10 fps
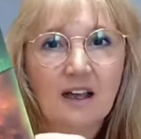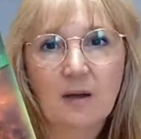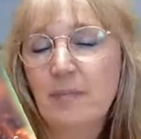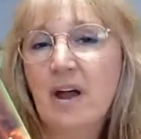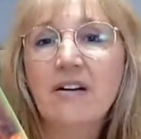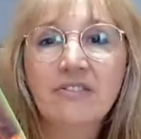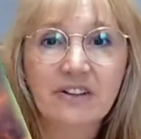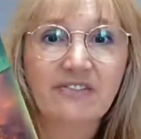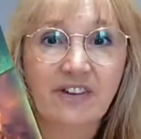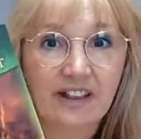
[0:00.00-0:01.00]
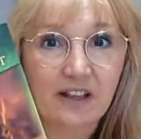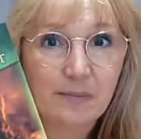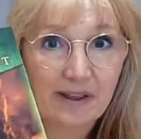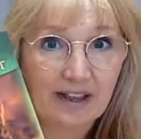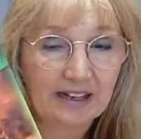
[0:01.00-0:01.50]
Apart from the fact that
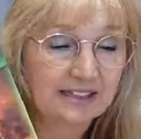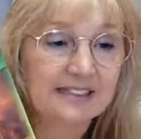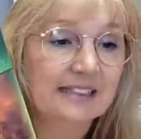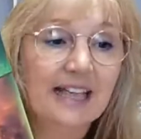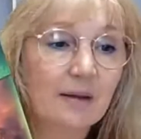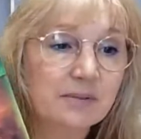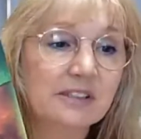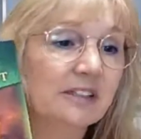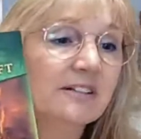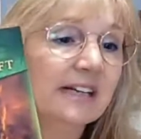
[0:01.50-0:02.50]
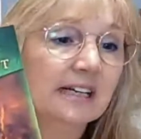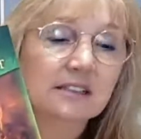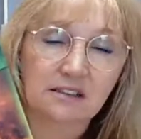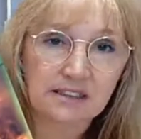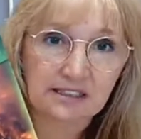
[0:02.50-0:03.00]
I'm absolutely
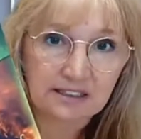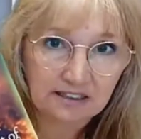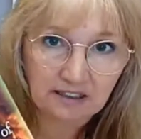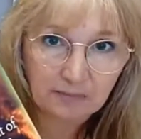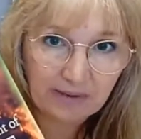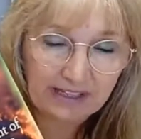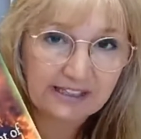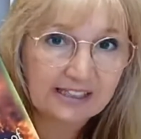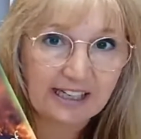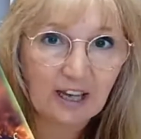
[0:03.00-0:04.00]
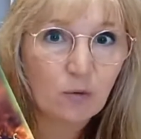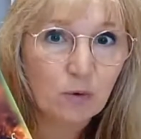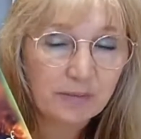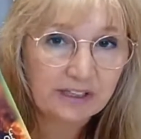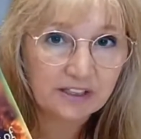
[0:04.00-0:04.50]
excited that I managed to get a
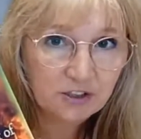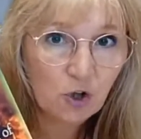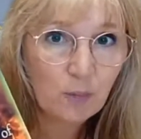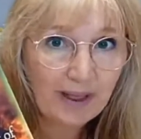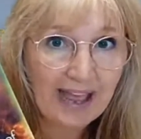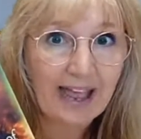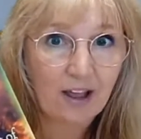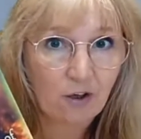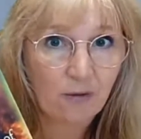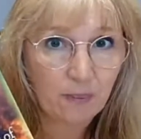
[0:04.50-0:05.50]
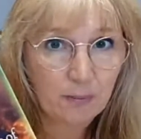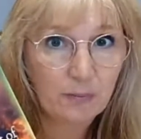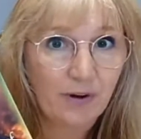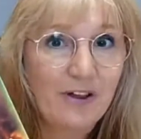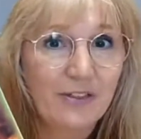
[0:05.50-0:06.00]
woman in a top hat on the
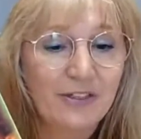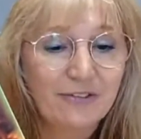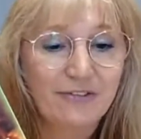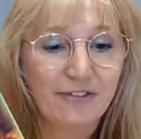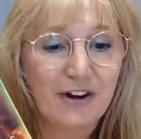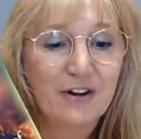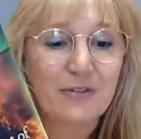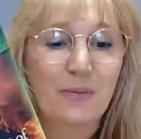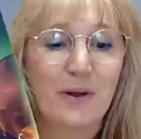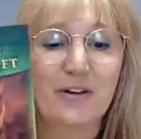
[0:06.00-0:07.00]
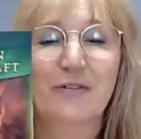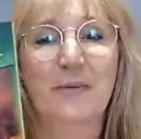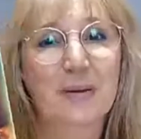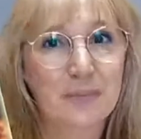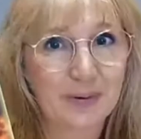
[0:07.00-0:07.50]
front of one of
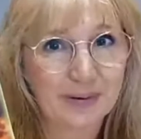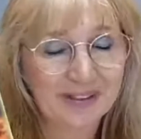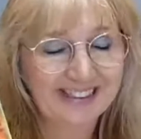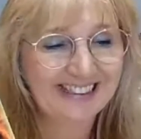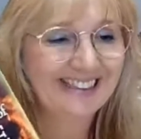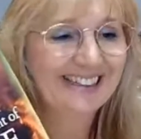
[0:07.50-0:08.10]
my books.